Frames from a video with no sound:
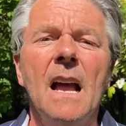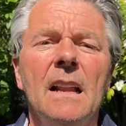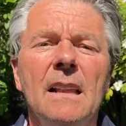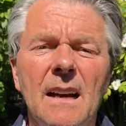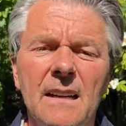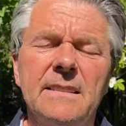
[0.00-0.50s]

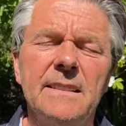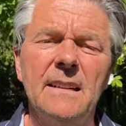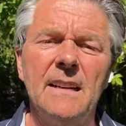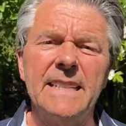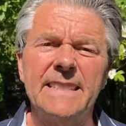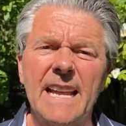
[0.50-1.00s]
Last
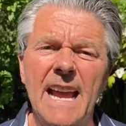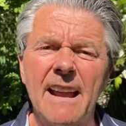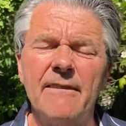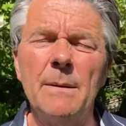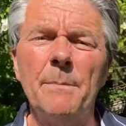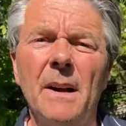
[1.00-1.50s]
night's
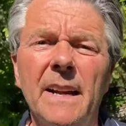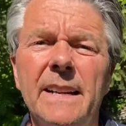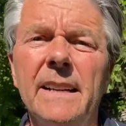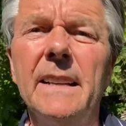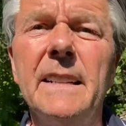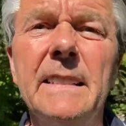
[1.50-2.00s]
Hairy
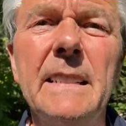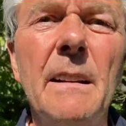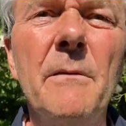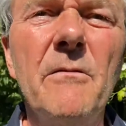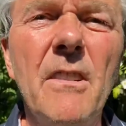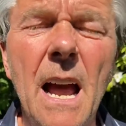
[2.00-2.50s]
Bikers
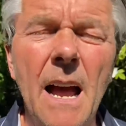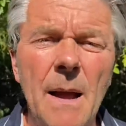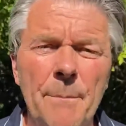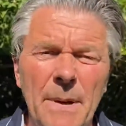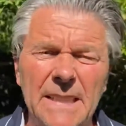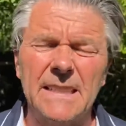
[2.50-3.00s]

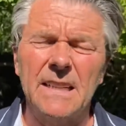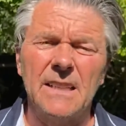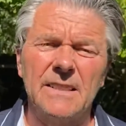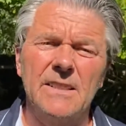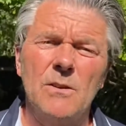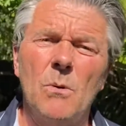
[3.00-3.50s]

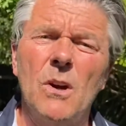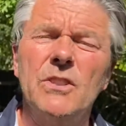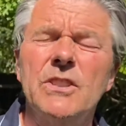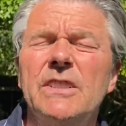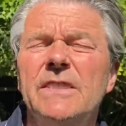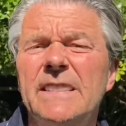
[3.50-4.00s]
butternut
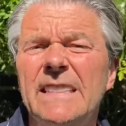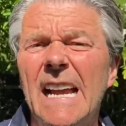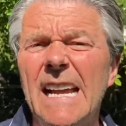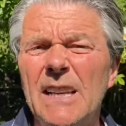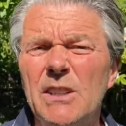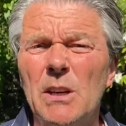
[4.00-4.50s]
squash and
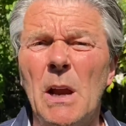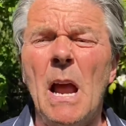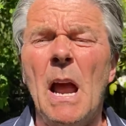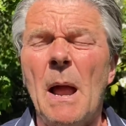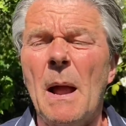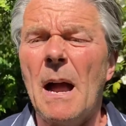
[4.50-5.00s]
sage
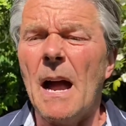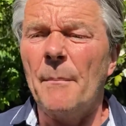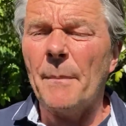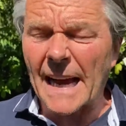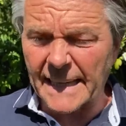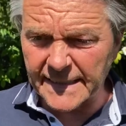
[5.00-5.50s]

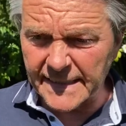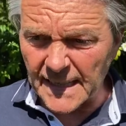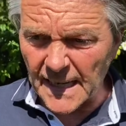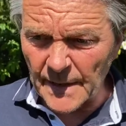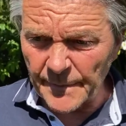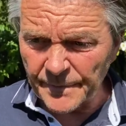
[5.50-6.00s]

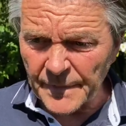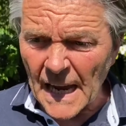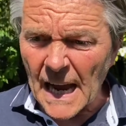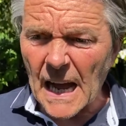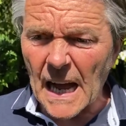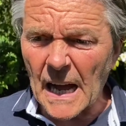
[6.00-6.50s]
pasta,
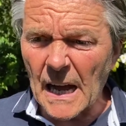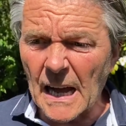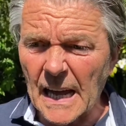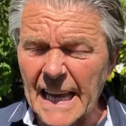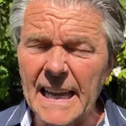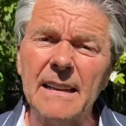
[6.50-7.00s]

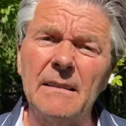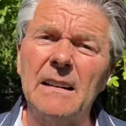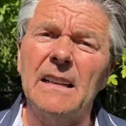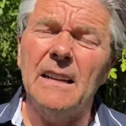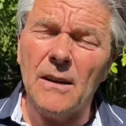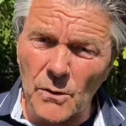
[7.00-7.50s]
it
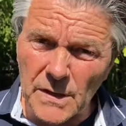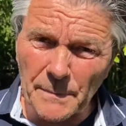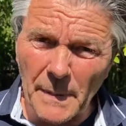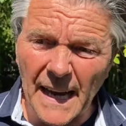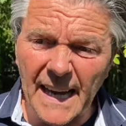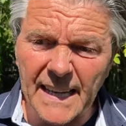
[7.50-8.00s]
looked
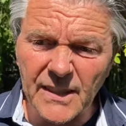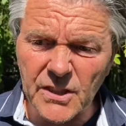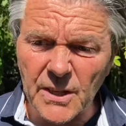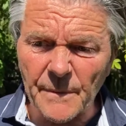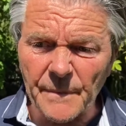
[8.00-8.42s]
beige